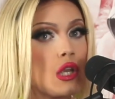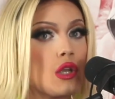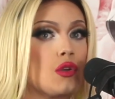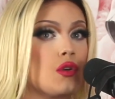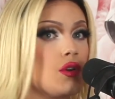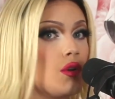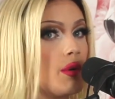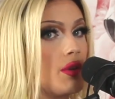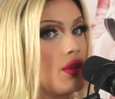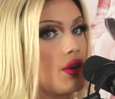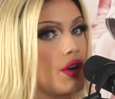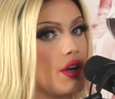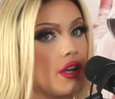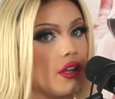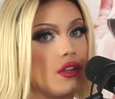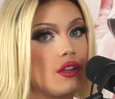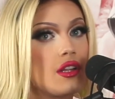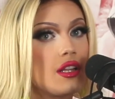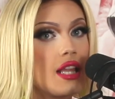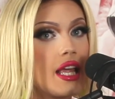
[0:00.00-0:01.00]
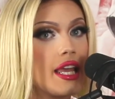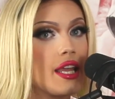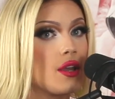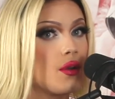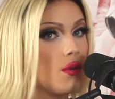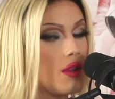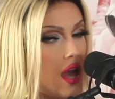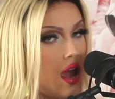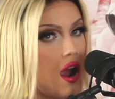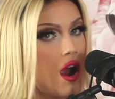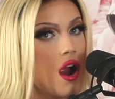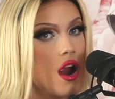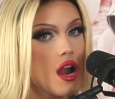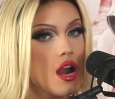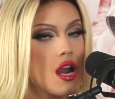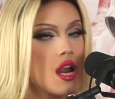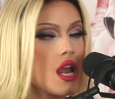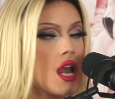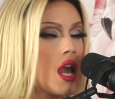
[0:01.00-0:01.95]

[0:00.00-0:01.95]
You don't know what they're going to look like, who they are.